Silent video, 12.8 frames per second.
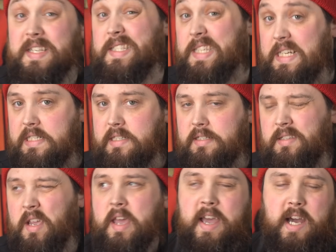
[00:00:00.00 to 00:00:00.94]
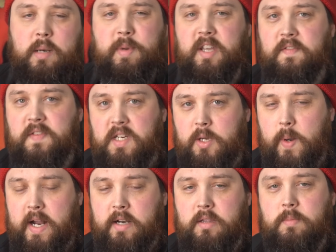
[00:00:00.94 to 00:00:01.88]
cylinders, how to make a video
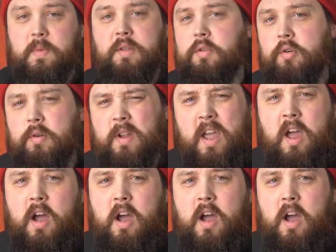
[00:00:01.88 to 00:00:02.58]
out of them, I thought,